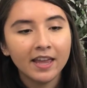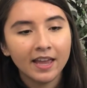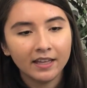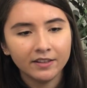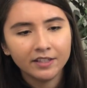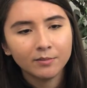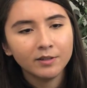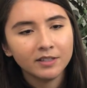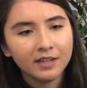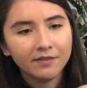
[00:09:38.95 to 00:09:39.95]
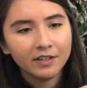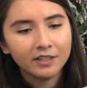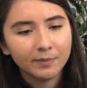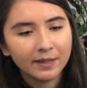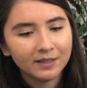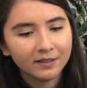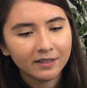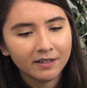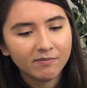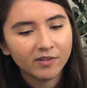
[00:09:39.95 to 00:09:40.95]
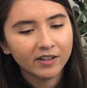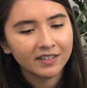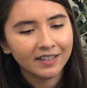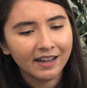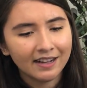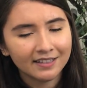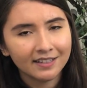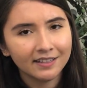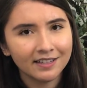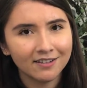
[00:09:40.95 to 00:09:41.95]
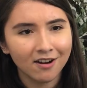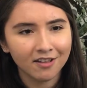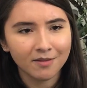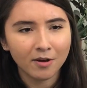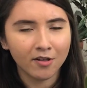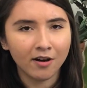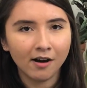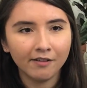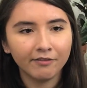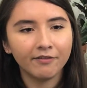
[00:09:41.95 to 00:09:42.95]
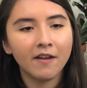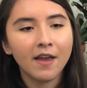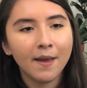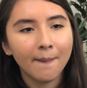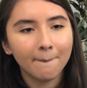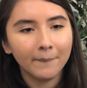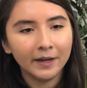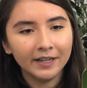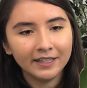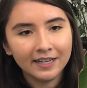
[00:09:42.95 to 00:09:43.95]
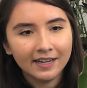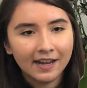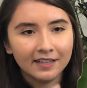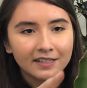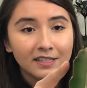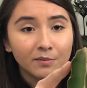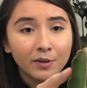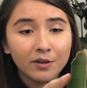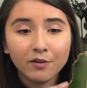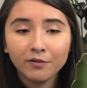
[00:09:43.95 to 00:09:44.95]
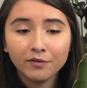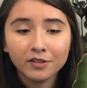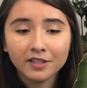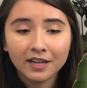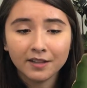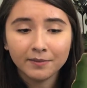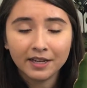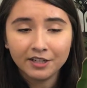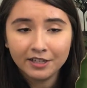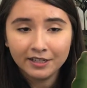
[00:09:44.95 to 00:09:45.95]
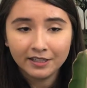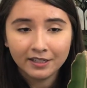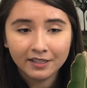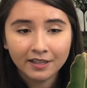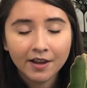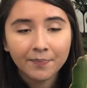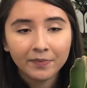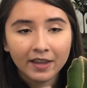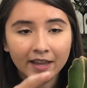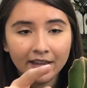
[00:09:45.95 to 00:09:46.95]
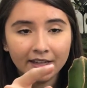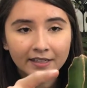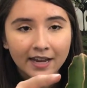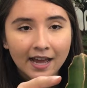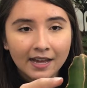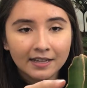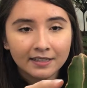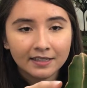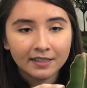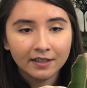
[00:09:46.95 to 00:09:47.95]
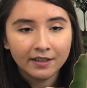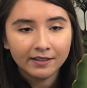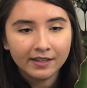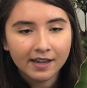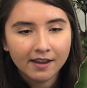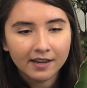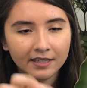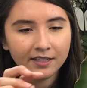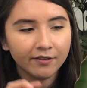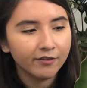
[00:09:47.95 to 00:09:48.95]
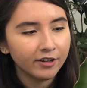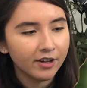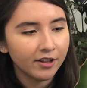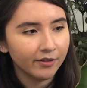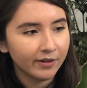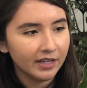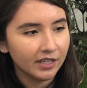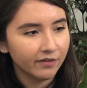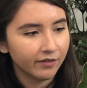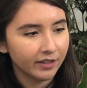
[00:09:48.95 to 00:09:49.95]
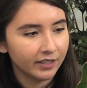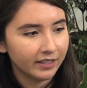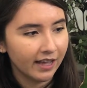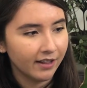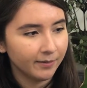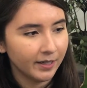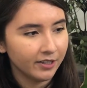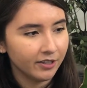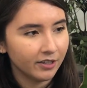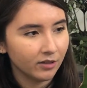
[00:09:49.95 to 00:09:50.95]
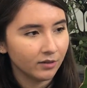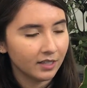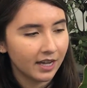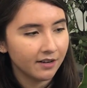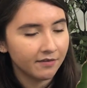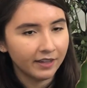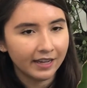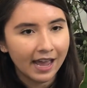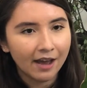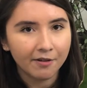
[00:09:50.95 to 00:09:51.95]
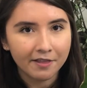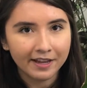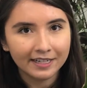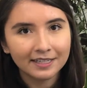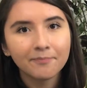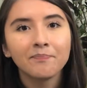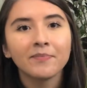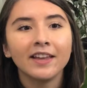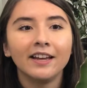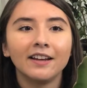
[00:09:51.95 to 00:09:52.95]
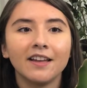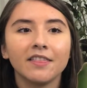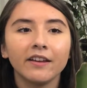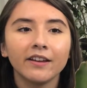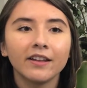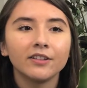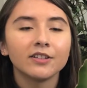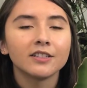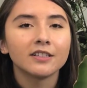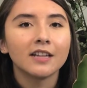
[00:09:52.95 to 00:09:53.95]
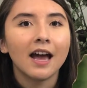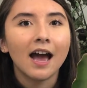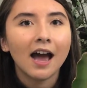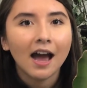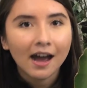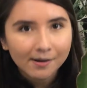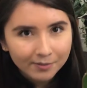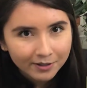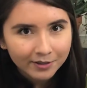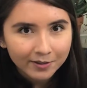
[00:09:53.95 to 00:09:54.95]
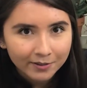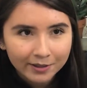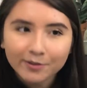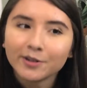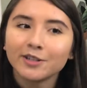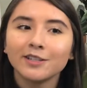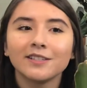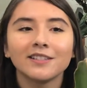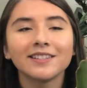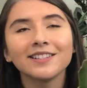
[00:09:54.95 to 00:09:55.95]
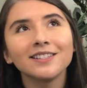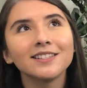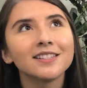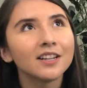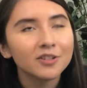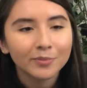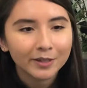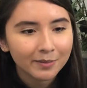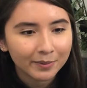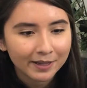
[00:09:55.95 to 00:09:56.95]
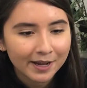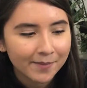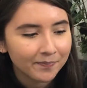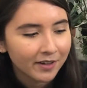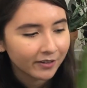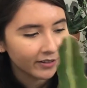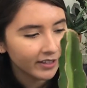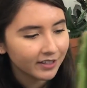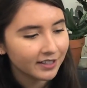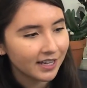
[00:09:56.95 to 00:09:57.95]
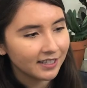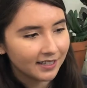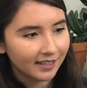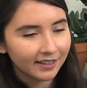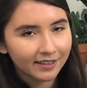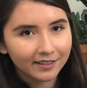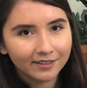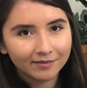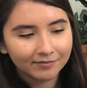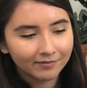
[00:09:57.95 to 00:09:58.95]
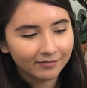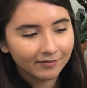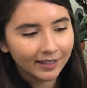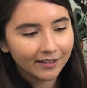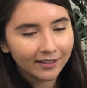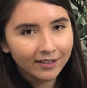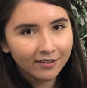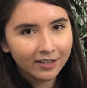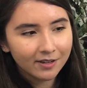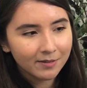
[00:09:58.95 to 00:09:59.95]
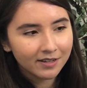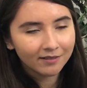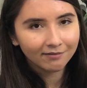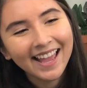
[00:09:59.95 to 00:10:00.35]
And this one doesn't have any spikes on anymore because I accidentally knocked them all off. But it has these beautiful scalloped edges and it has like a different coloration for the scalloped edges. So it's kind of like outlined. And I think it looks absolutely gorgeous. This is such a pretty plant. Look at this aesthetic. Like, are you kidding me?